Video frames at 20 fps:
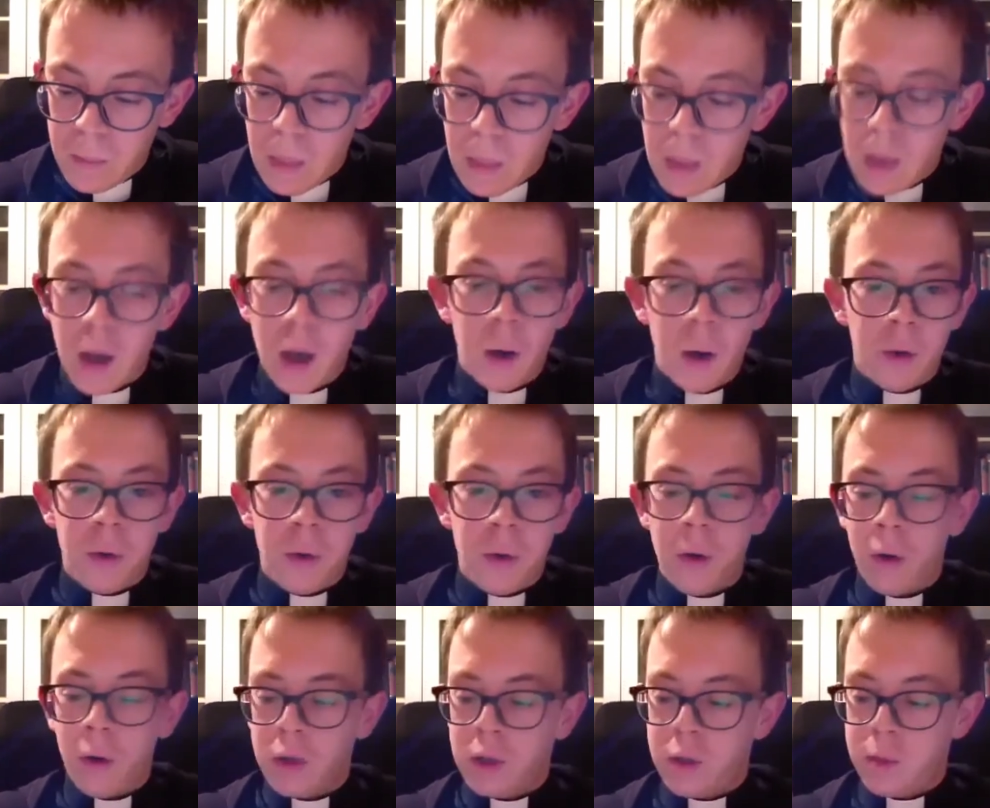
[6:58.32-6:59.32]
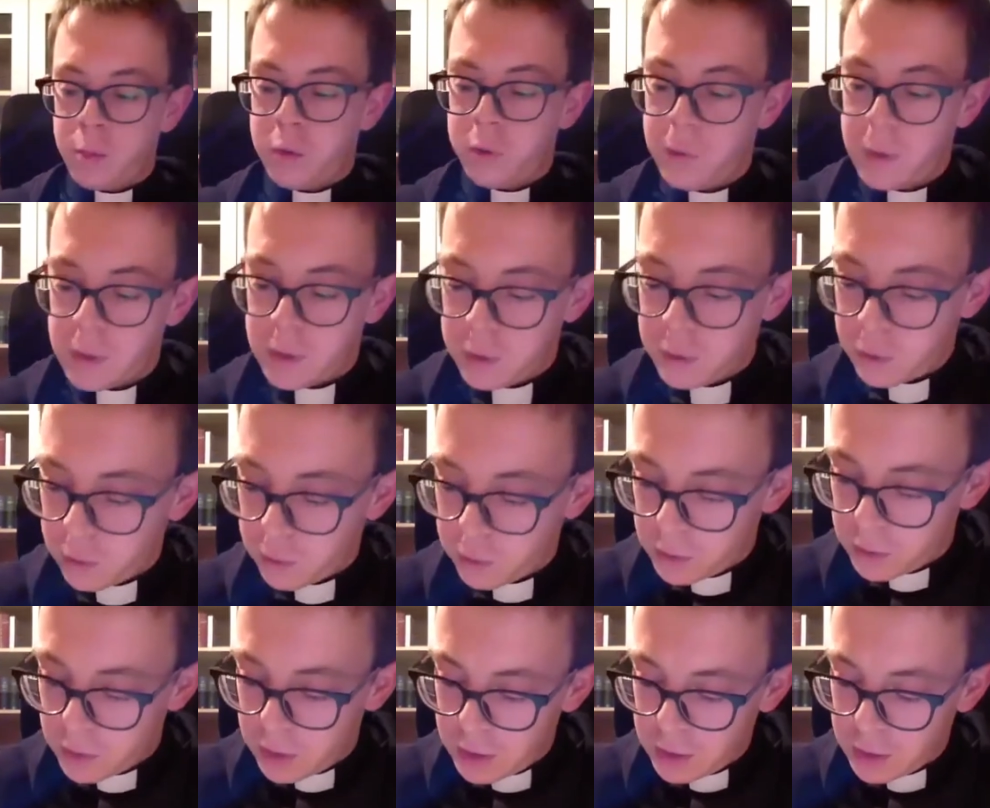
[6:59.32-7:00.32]
Our colleague, Professor
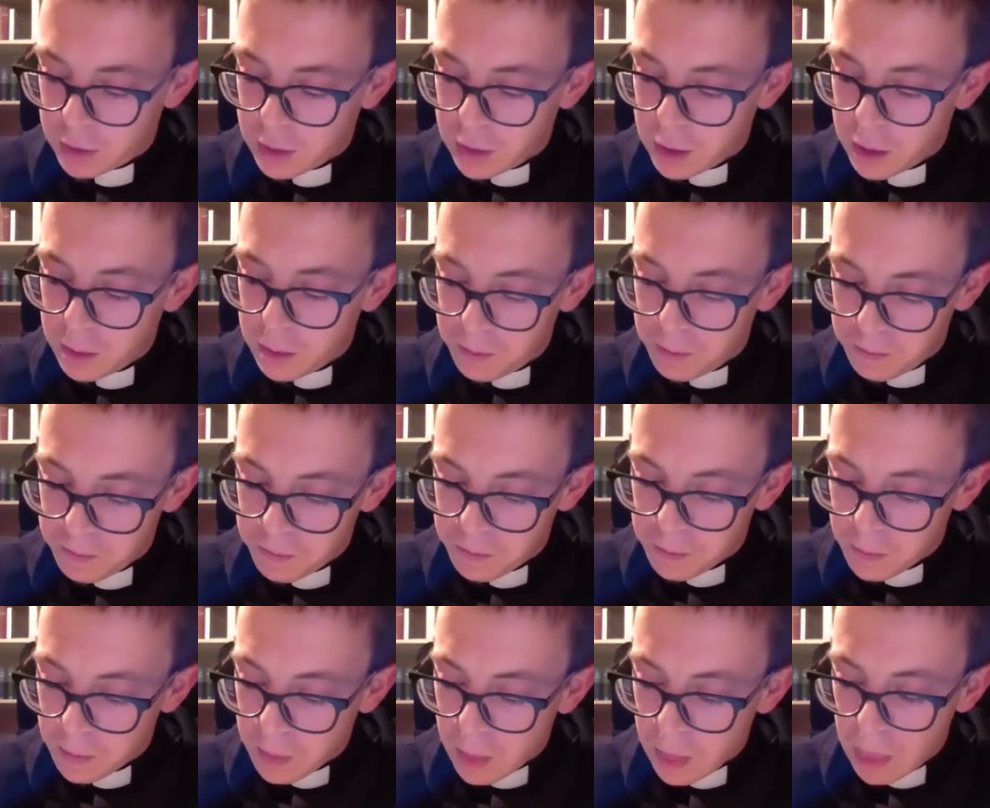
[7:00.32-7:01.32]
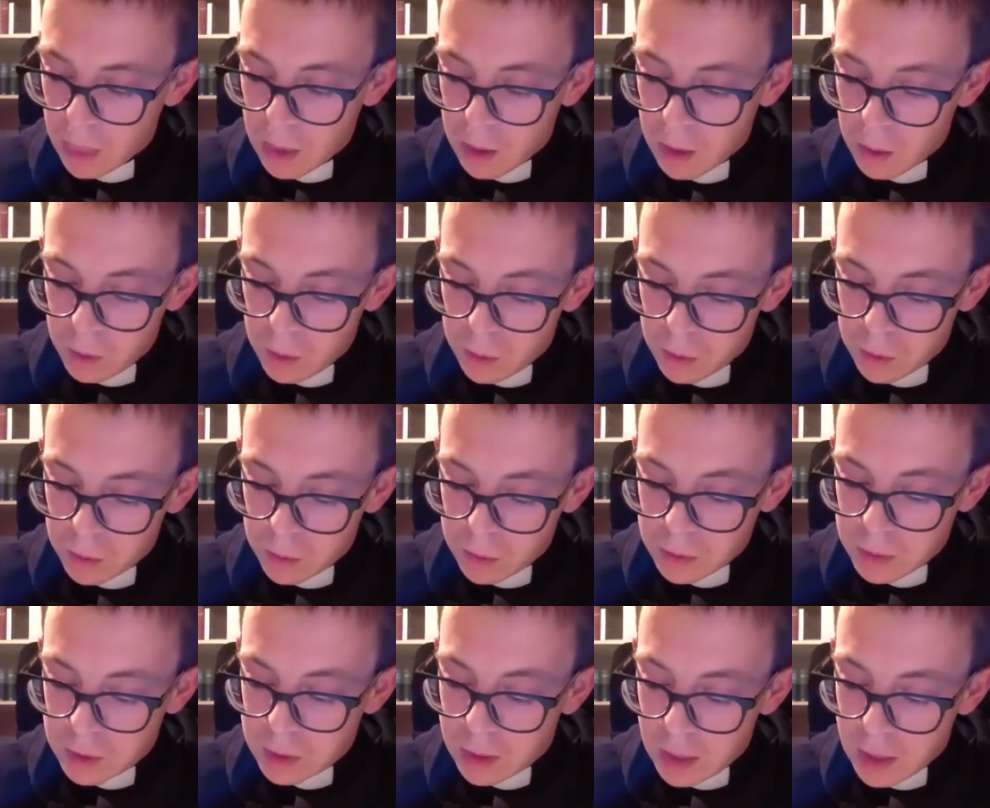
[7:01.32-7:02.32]
Osritkar,
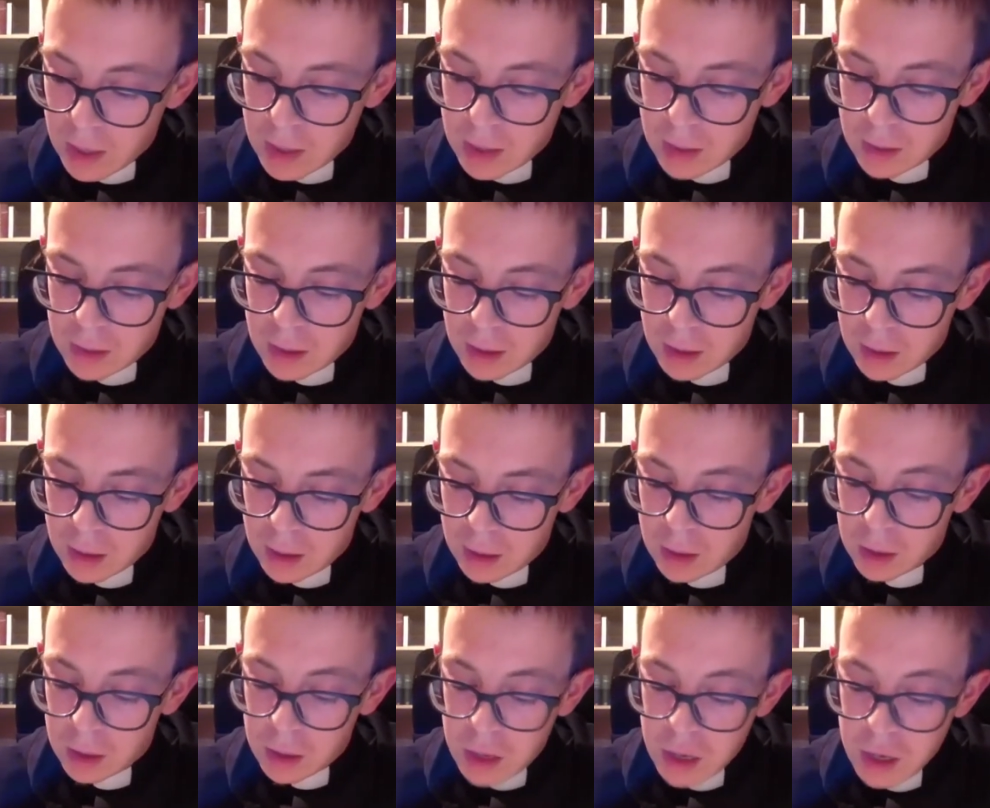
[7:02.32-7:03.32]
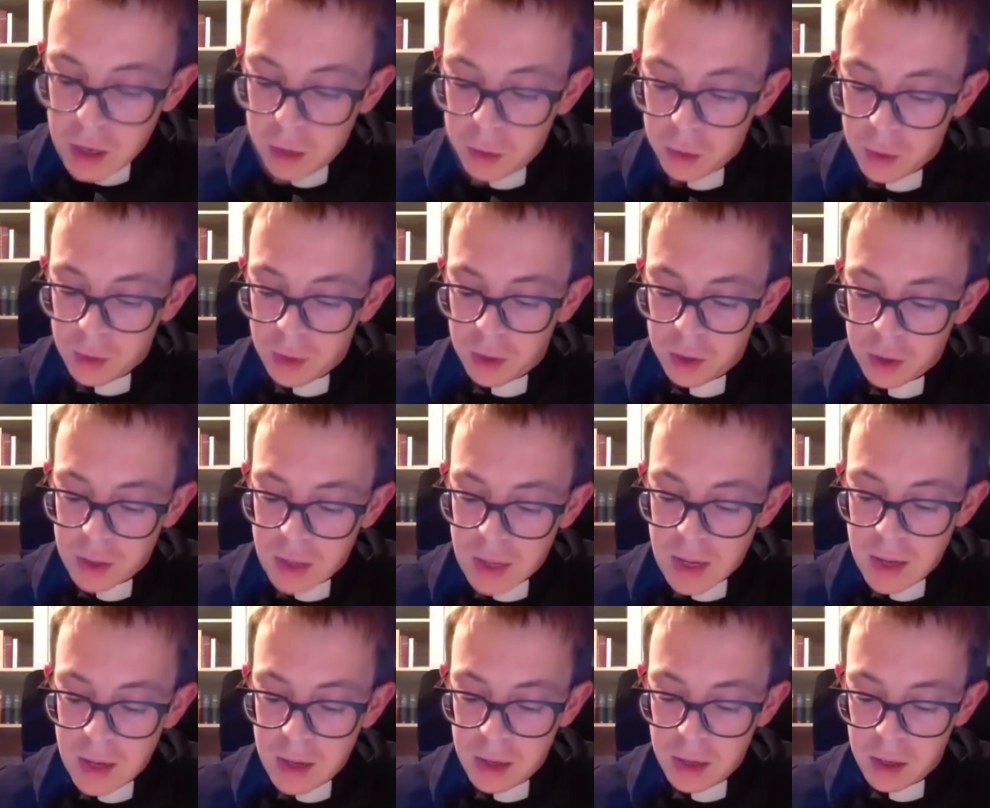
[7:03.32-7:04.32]
states that the key to
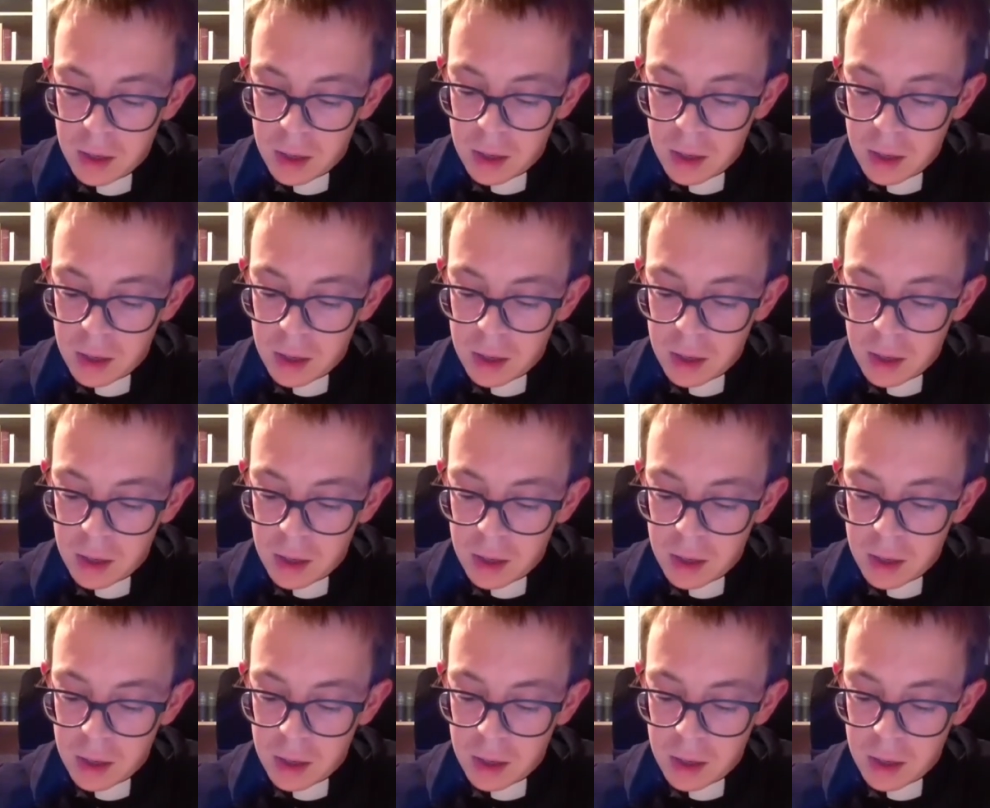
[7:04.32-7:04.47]
understanding